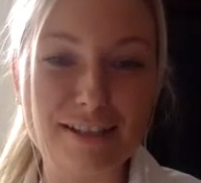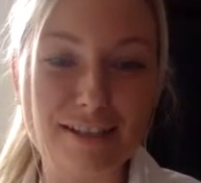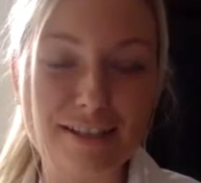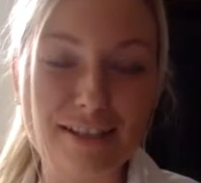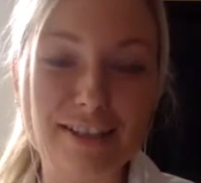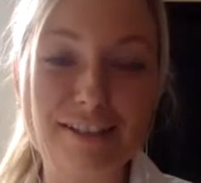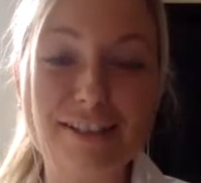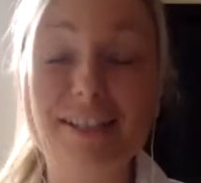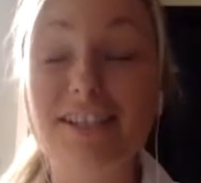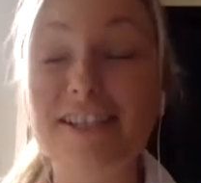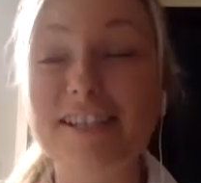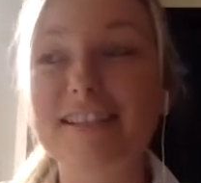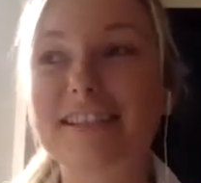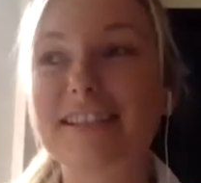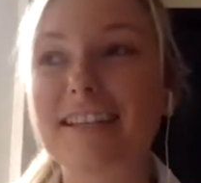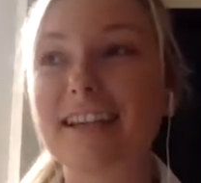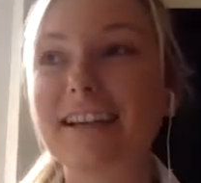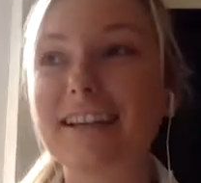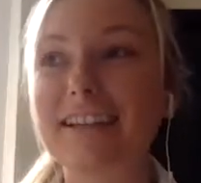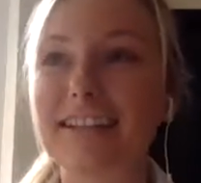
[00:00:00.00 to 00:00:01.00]
That just
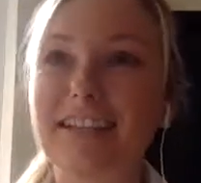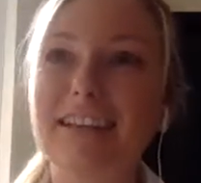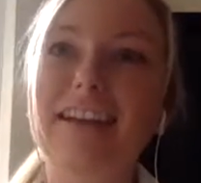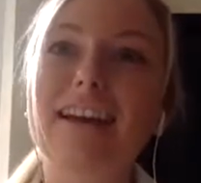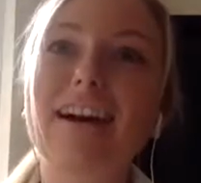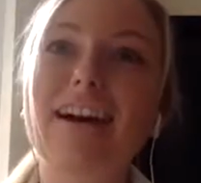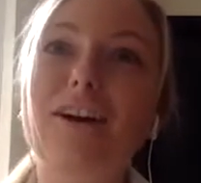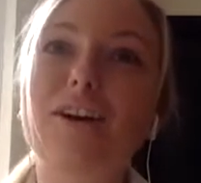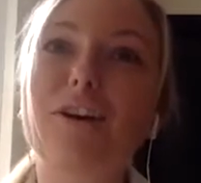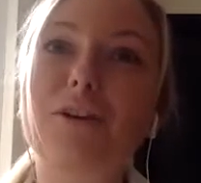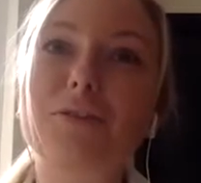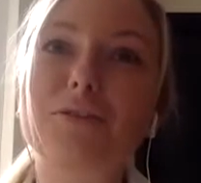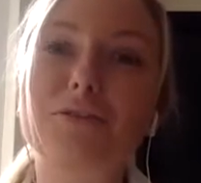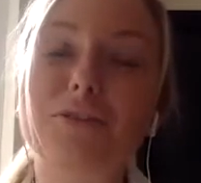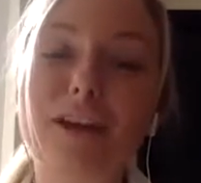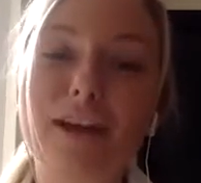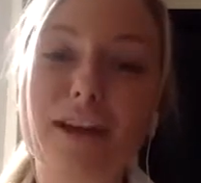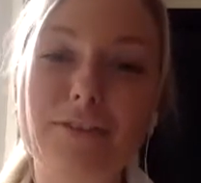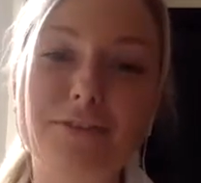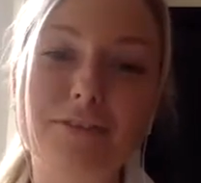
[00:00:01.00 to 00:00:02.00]
the idea of
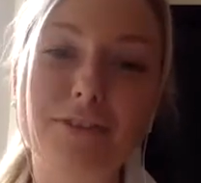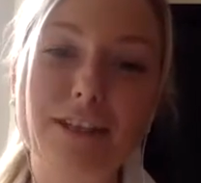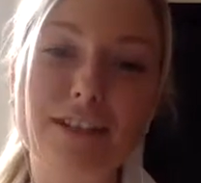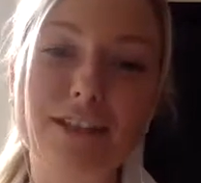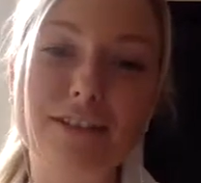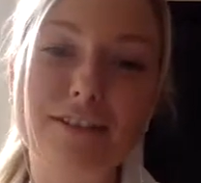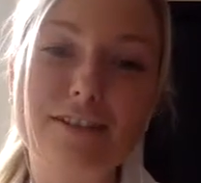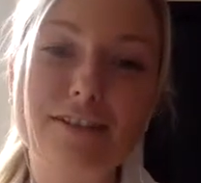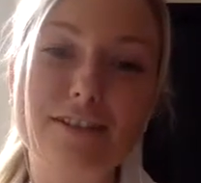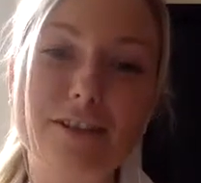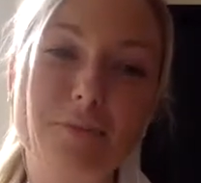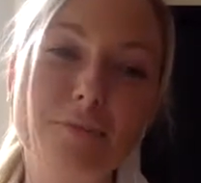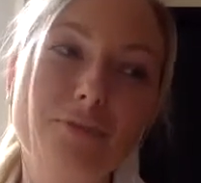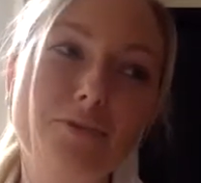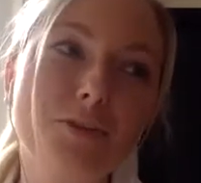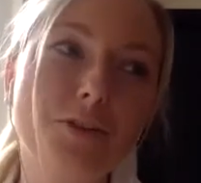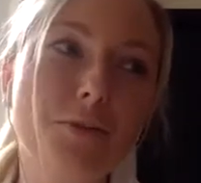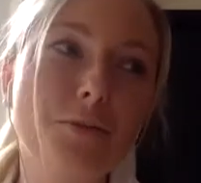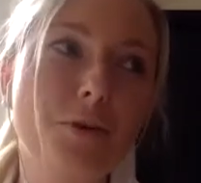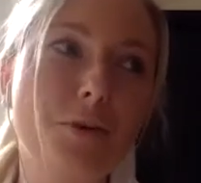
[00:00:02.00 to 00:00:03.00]
having
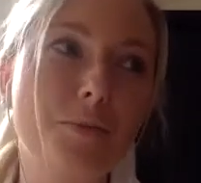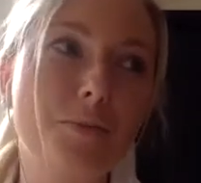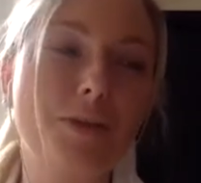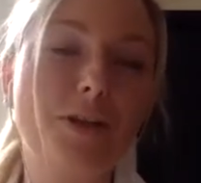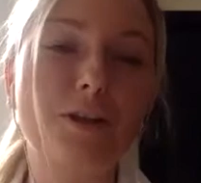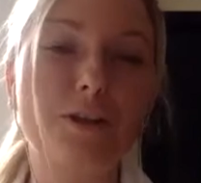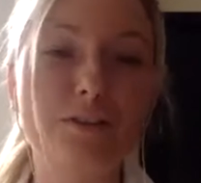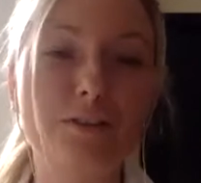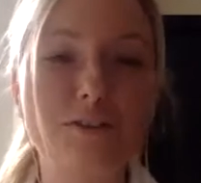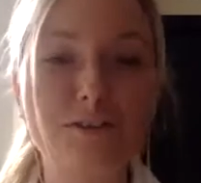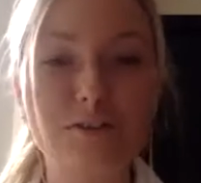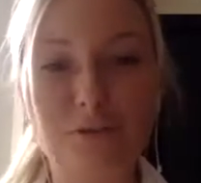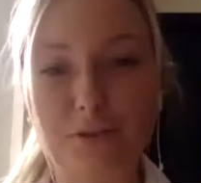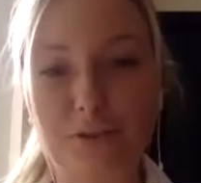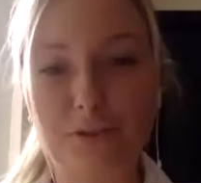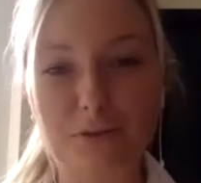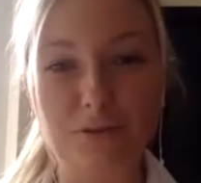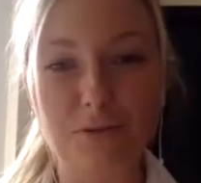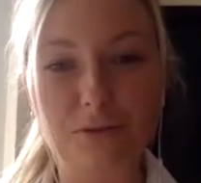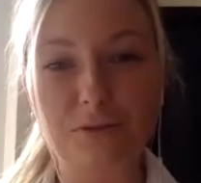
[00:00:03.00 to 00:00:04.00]
something what belongs to
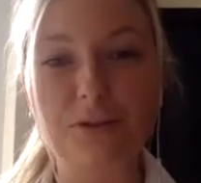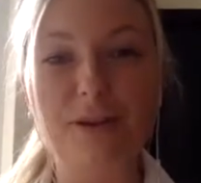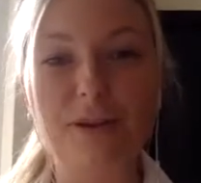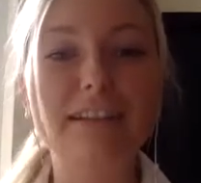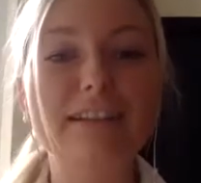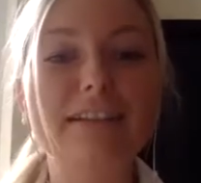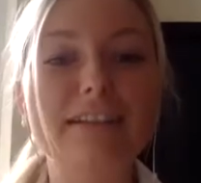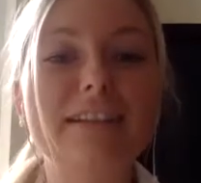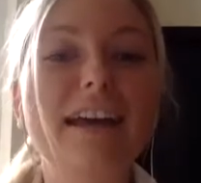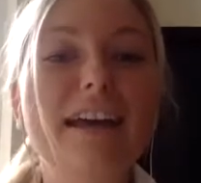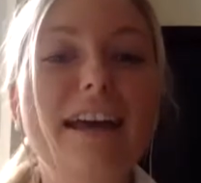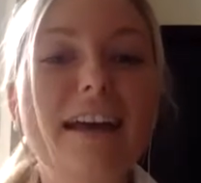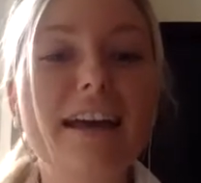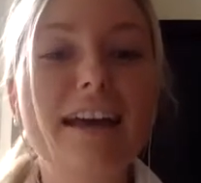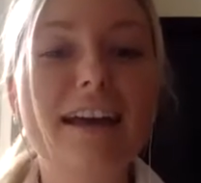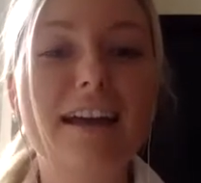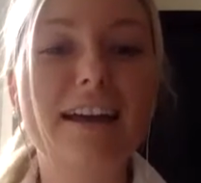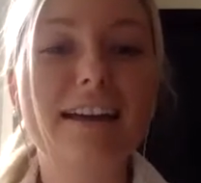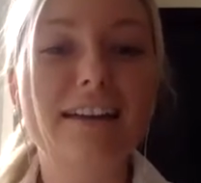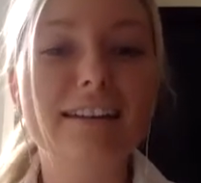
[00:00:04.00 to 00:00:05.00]
you, and
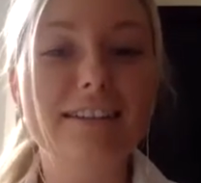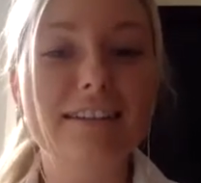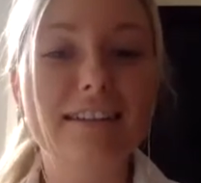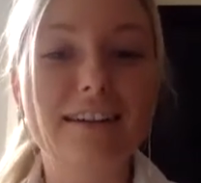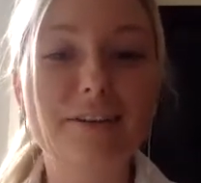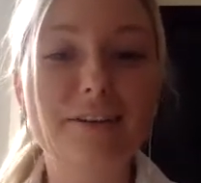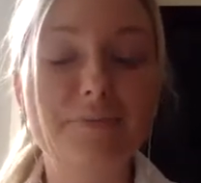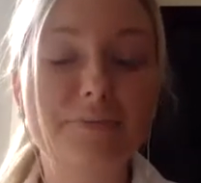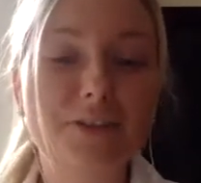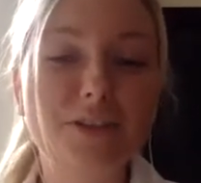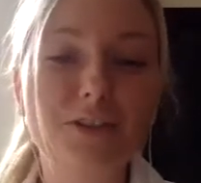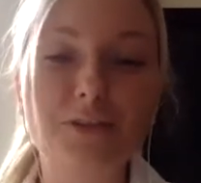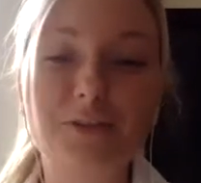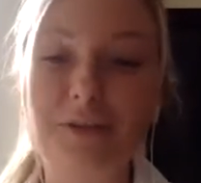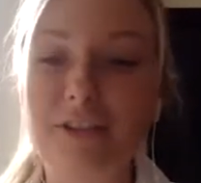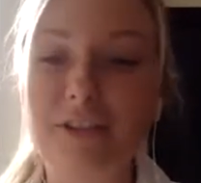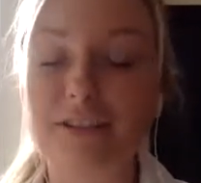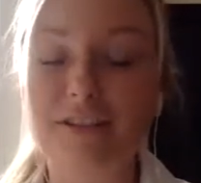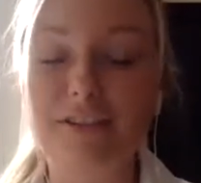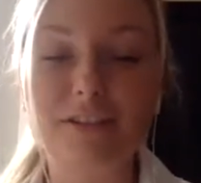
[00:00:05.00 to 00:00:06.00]
you
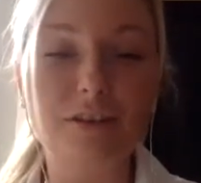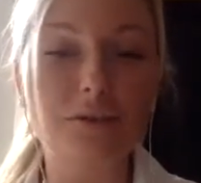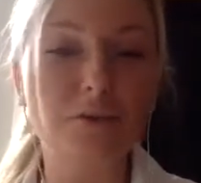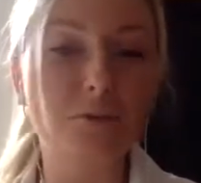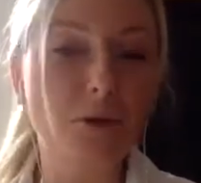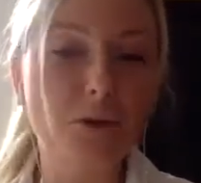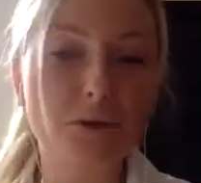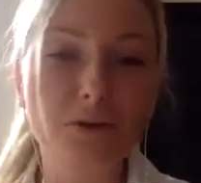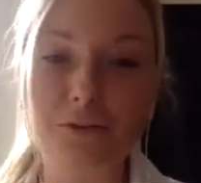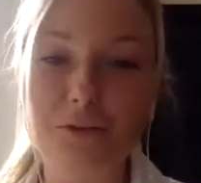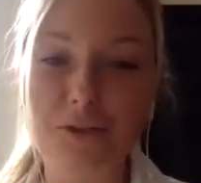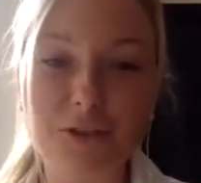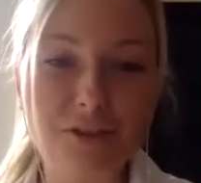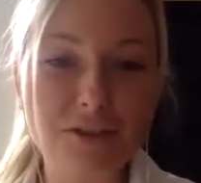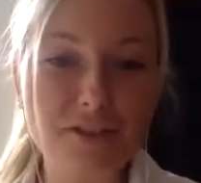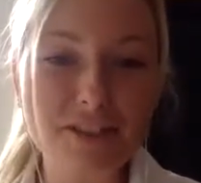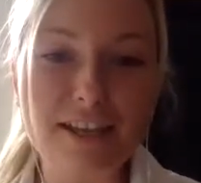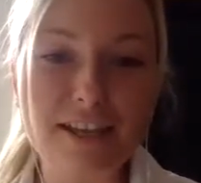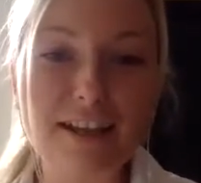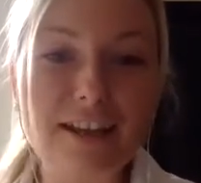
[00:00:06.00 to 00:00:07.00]
can work for
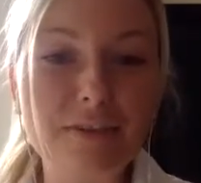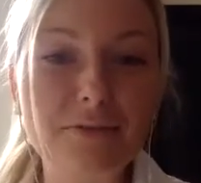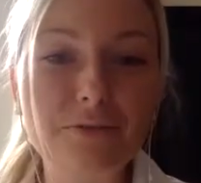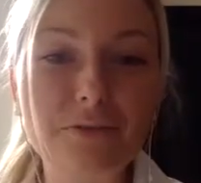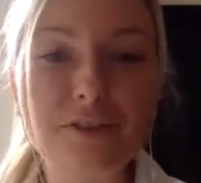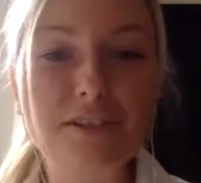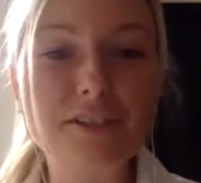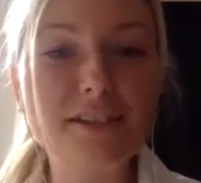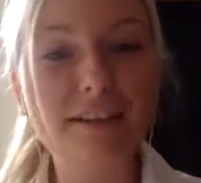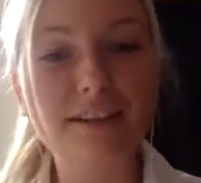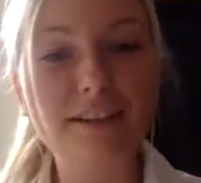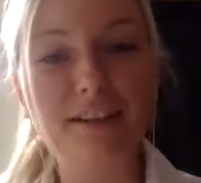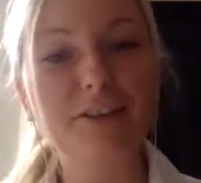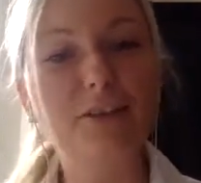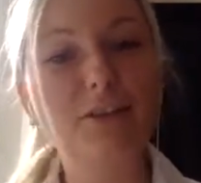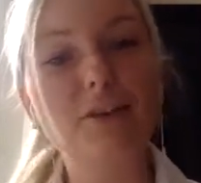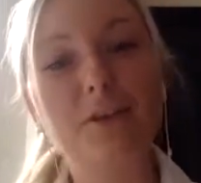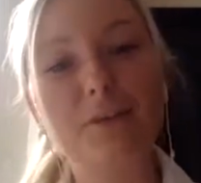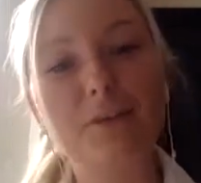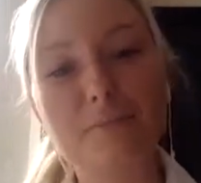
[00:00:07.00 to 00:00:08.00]
yourself. Was that
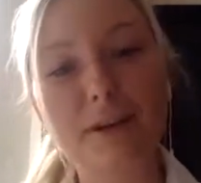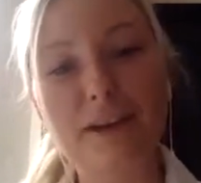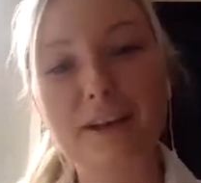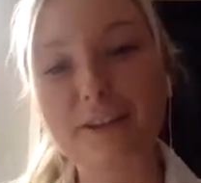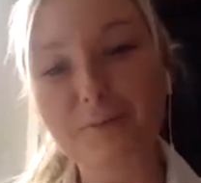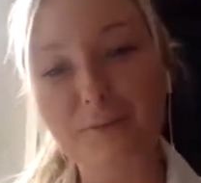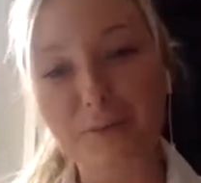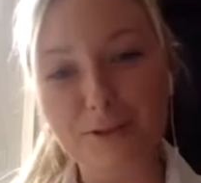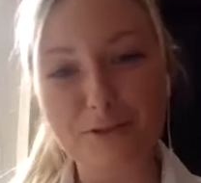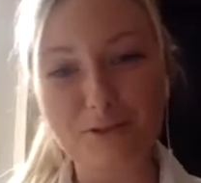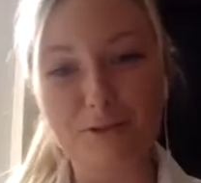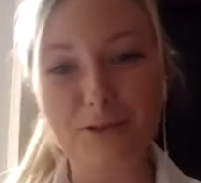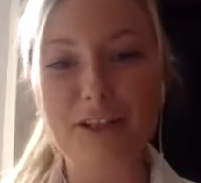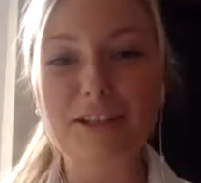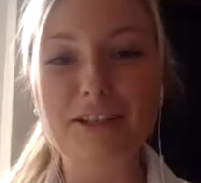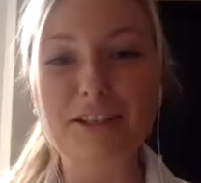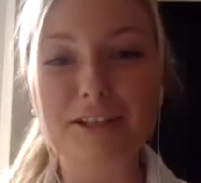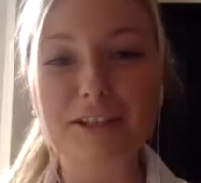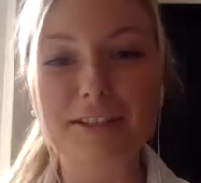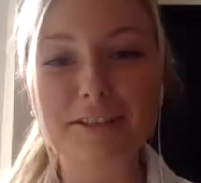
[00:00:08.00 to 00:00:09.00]
your main
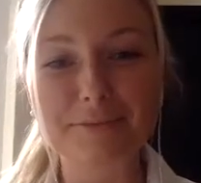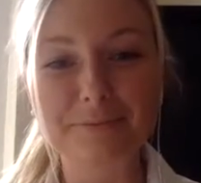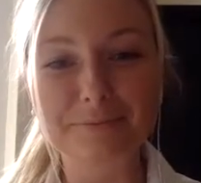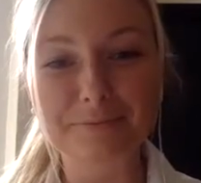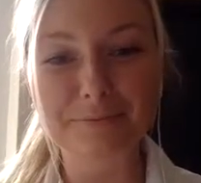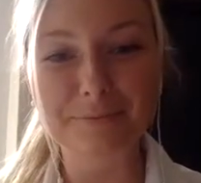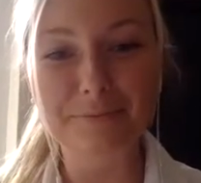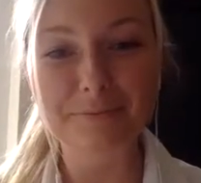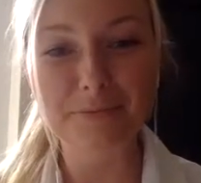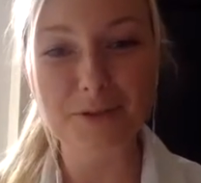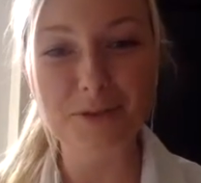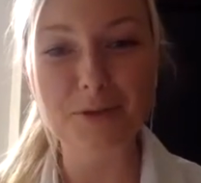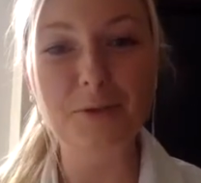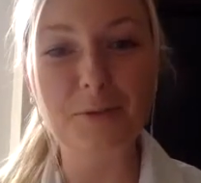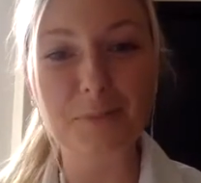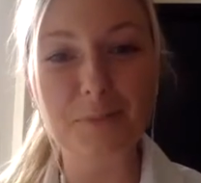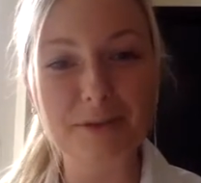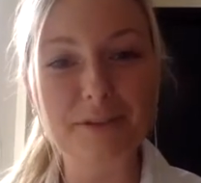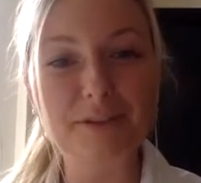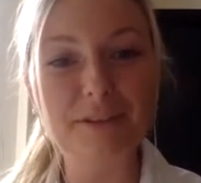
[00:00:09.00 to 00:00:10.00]
motivation to
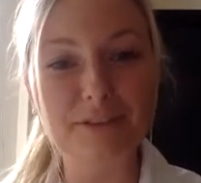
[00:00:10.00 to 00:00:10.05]
open?